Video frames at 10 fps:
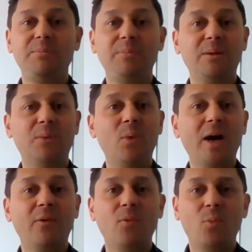become
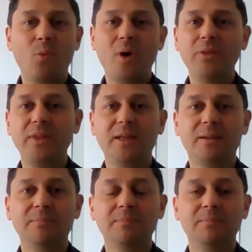aware of one
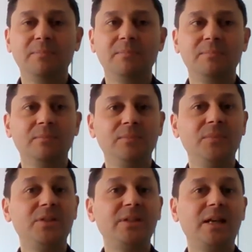thing,
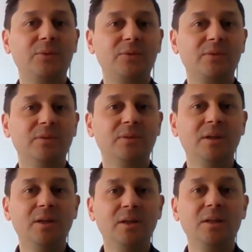the sounds,
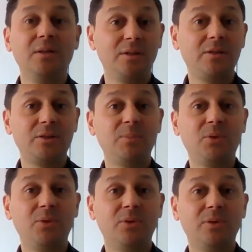the
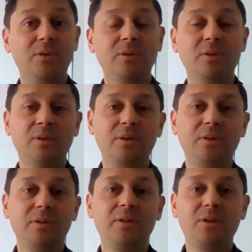support,
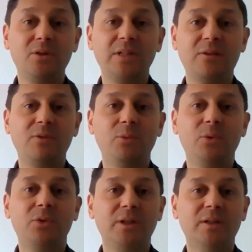contact from the
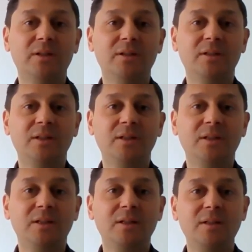water,
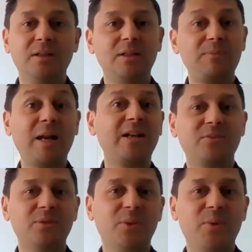the splash
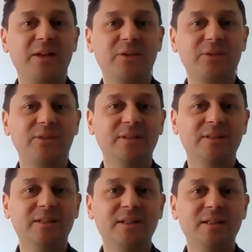from someone else,
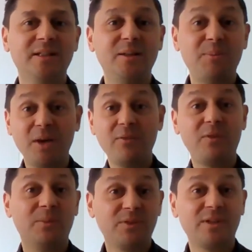the
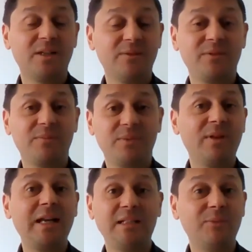perfume of a
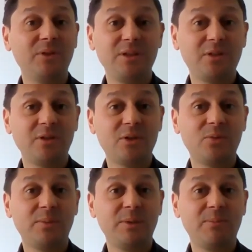lady when she goes
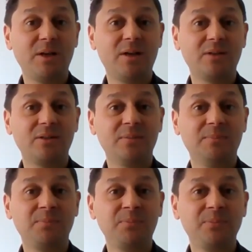swimming past,
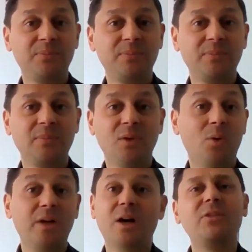
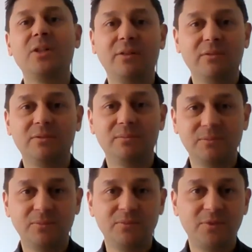or the aftershave,
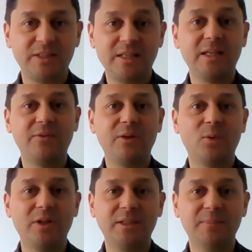for the sake of
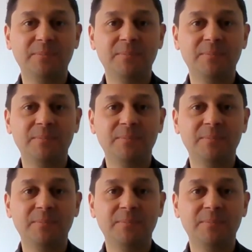equality.